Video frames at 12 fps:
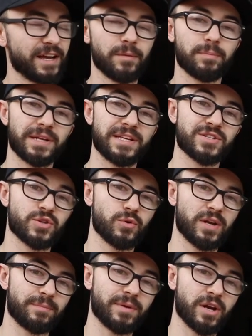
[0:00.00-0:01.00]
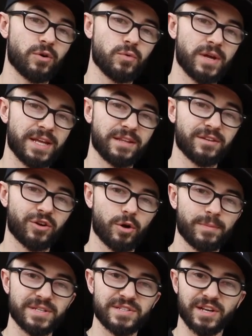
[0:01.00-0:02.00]
please do let me know in the
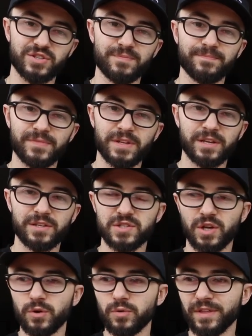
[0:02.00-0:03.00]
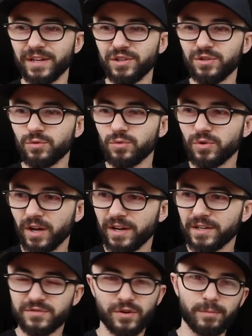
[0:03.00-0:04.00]
comments section. So thank you
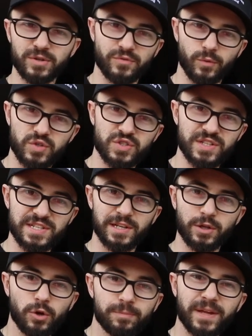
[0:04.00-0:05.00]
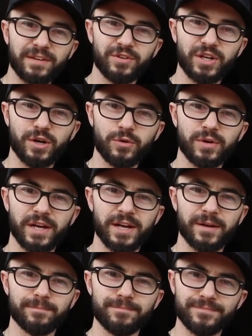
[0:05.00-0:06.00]
guys very much for watching this little update video.
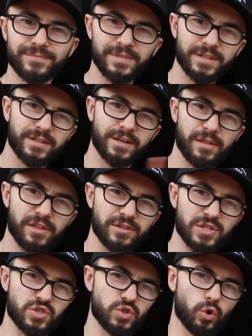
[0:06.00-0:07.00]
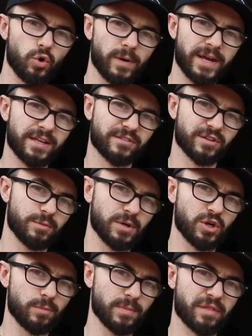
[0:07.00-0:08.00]
I think this doorway is going to
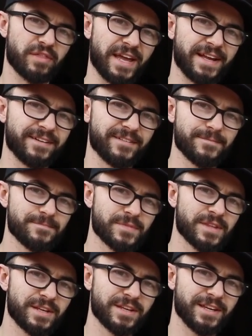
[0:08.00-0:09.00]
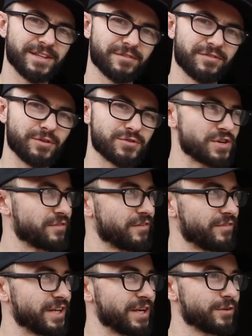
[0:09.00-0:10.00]
become a thing in the future for
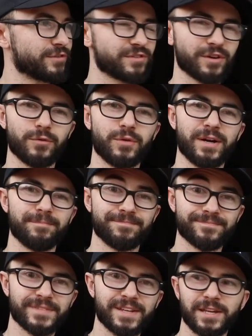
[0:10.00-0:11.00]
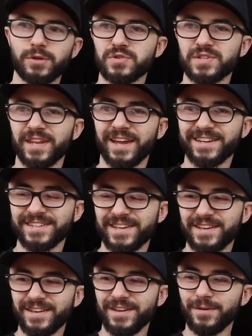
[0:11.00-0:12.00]
videos, so get used to that.
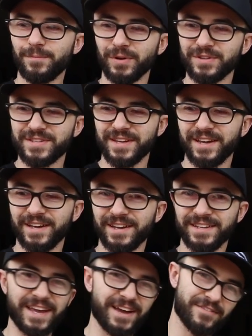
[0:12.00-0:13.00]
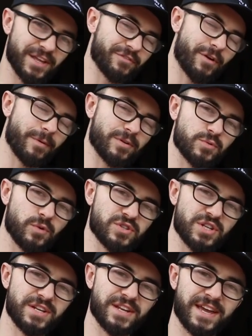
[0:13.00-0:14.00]
But yeah, thank you very much for
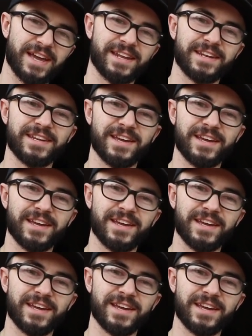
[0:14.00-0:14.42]
watching, and